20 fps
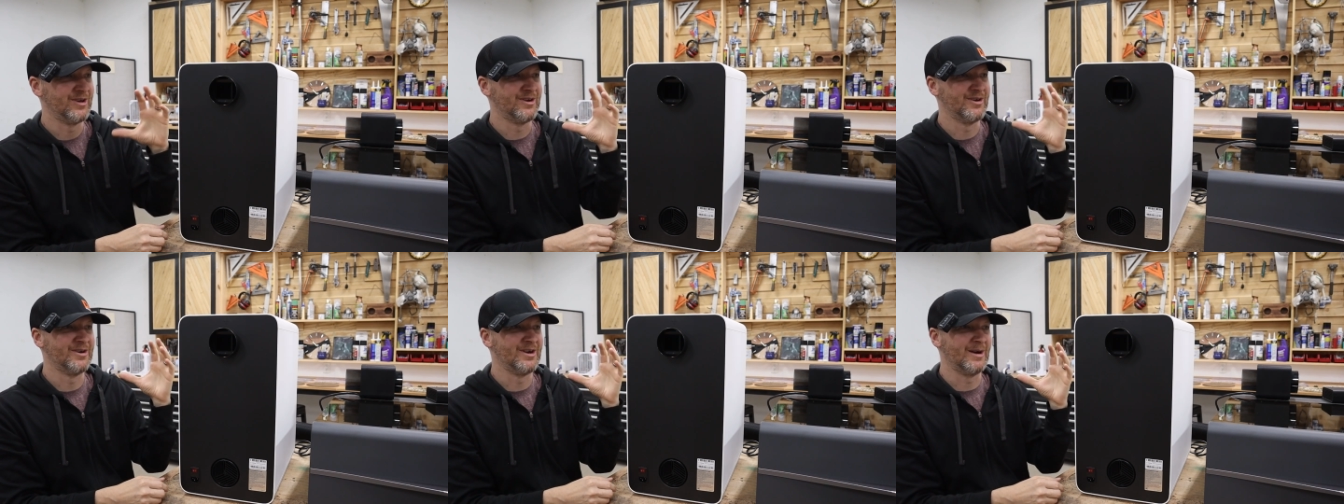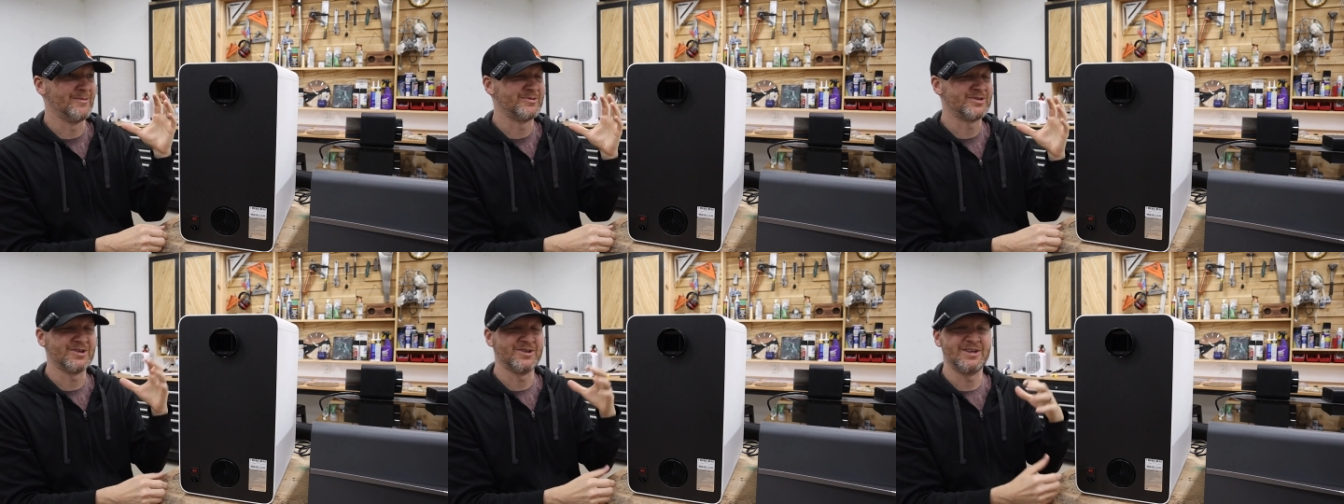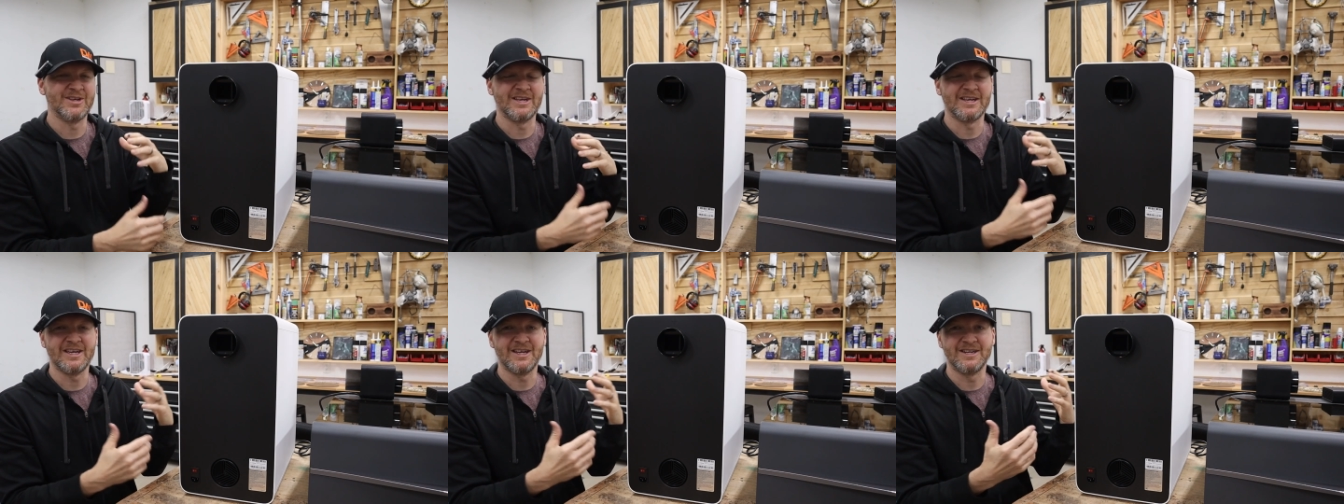The, I'm sure
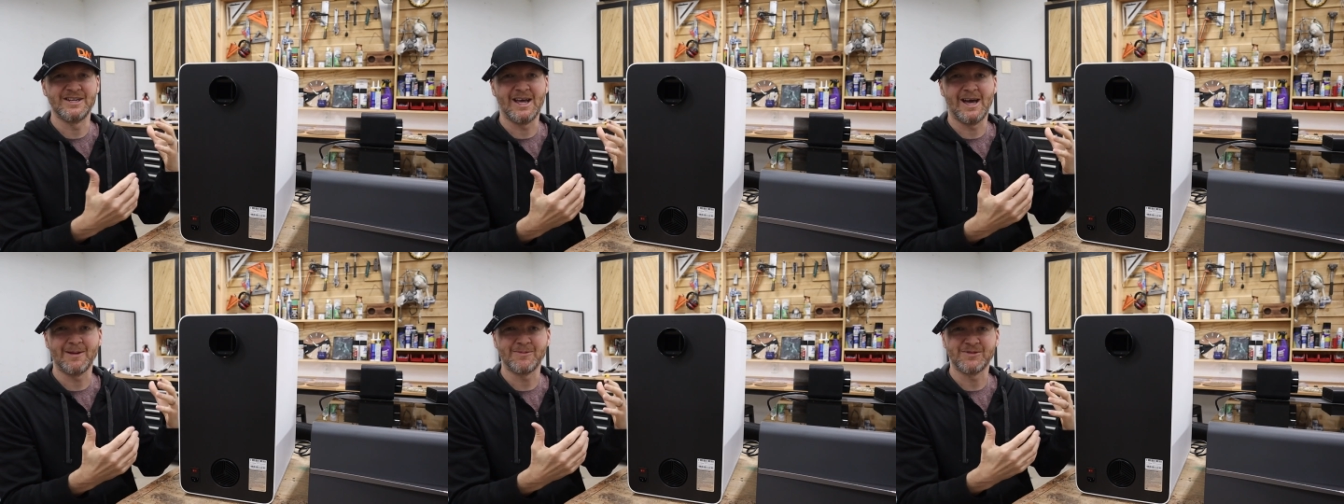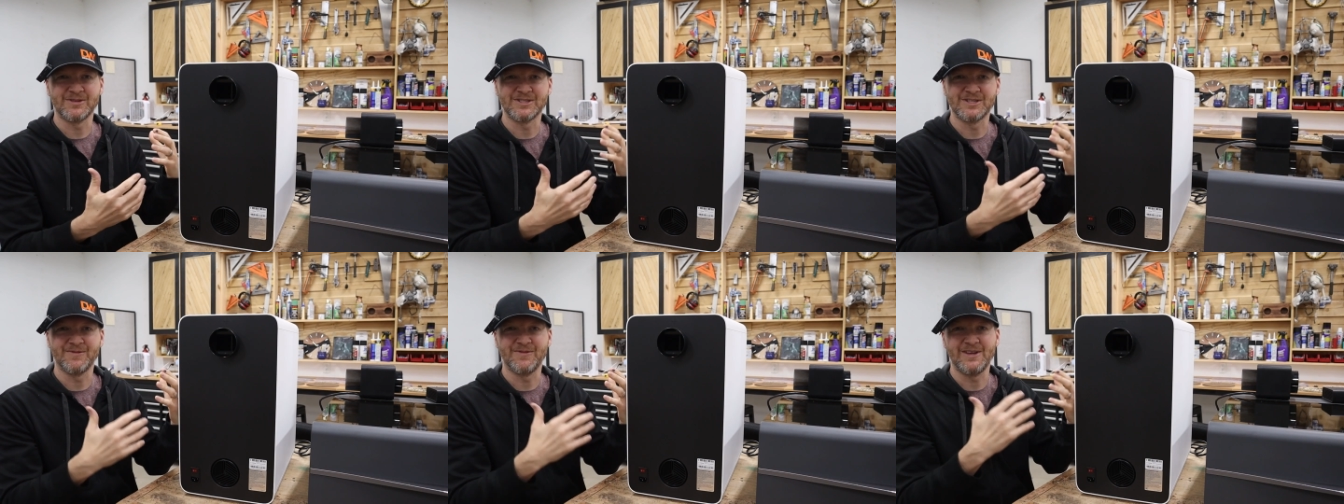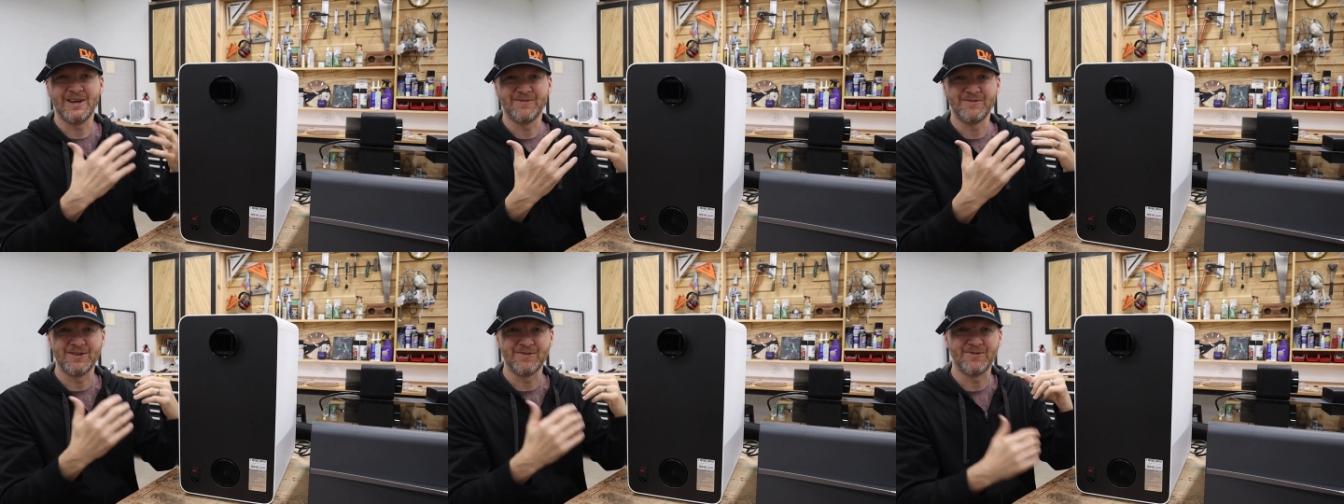you can get adapters
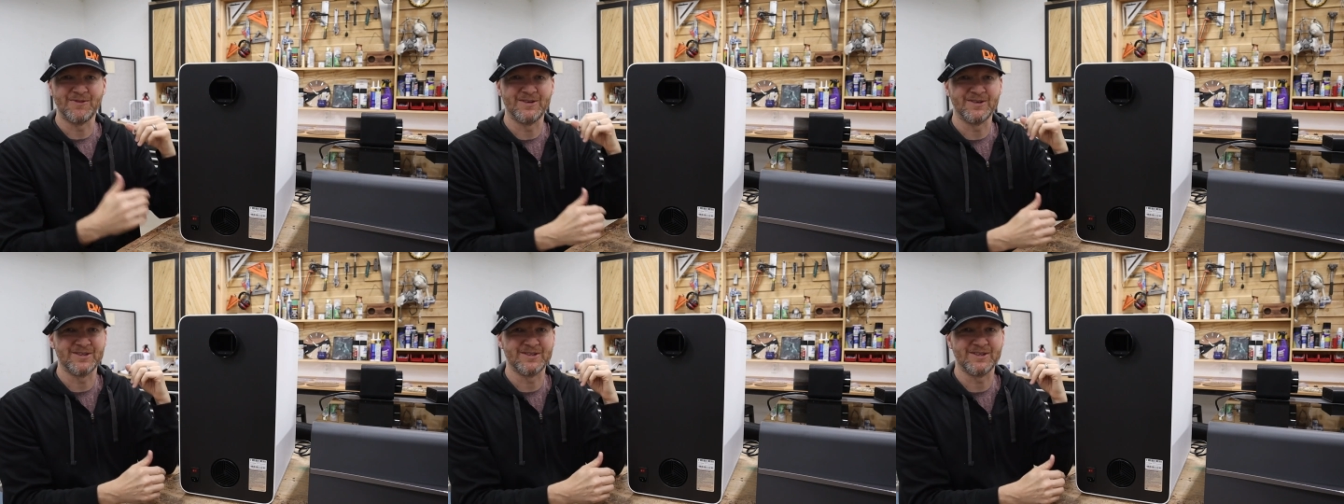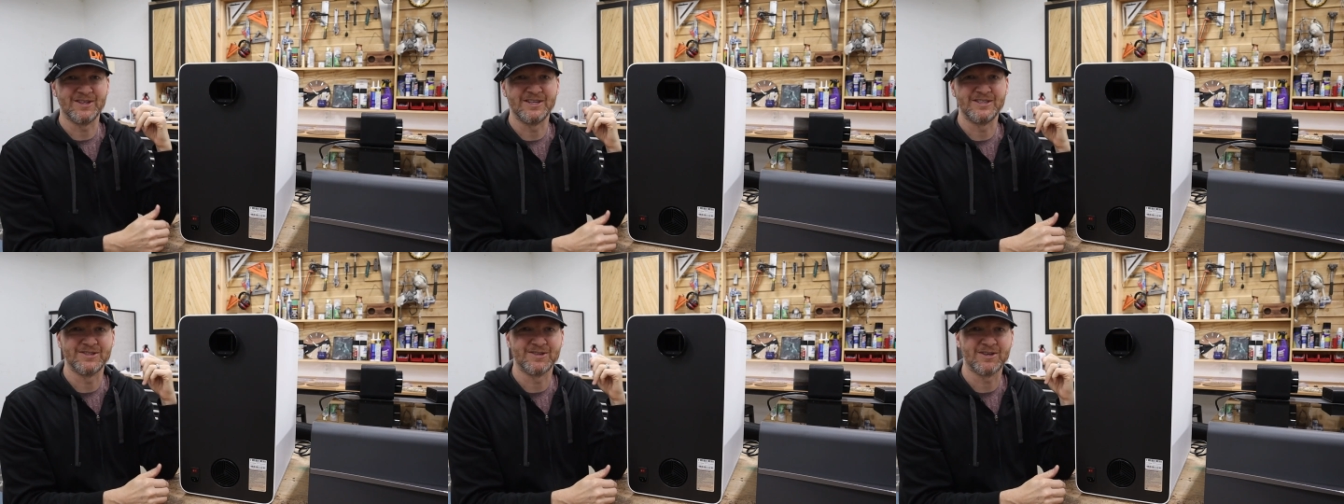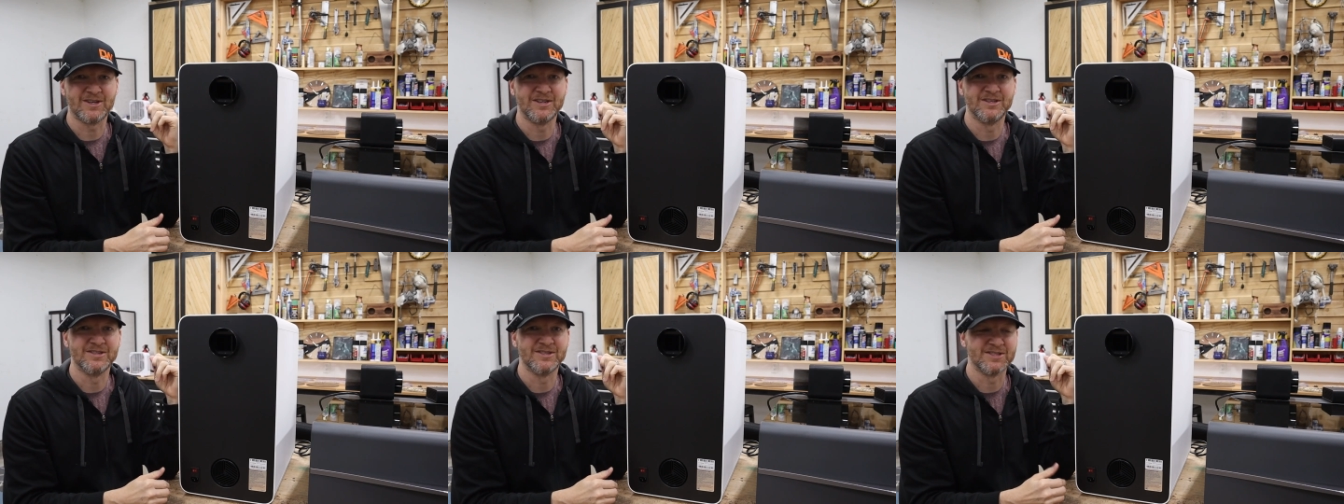if you have different
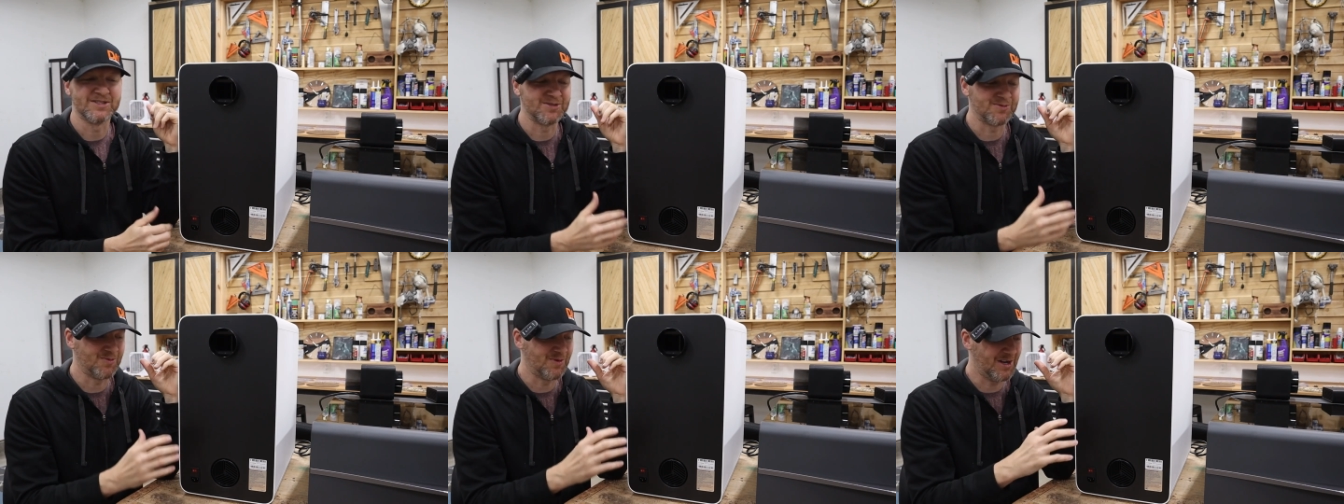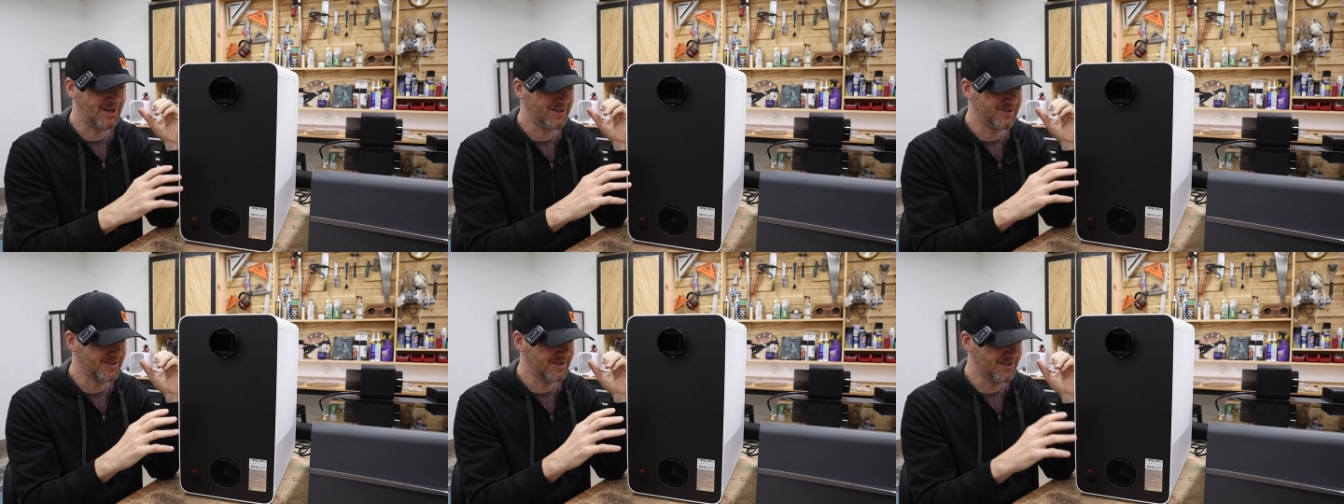laser cutters as well.